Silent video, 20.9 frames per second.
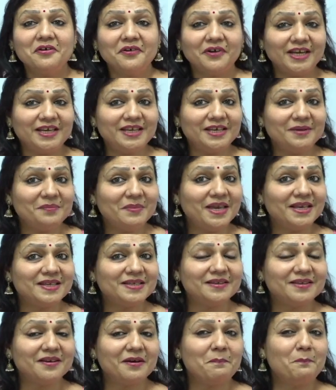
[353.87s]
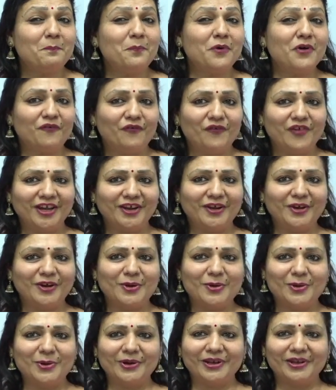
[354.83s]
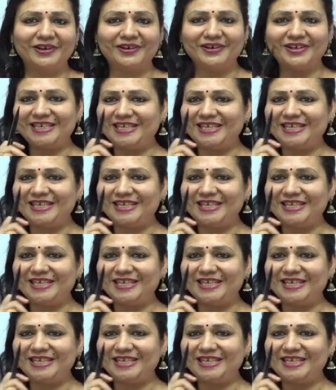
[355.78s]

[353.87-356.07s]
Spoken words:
reading makes a perfect lawyer.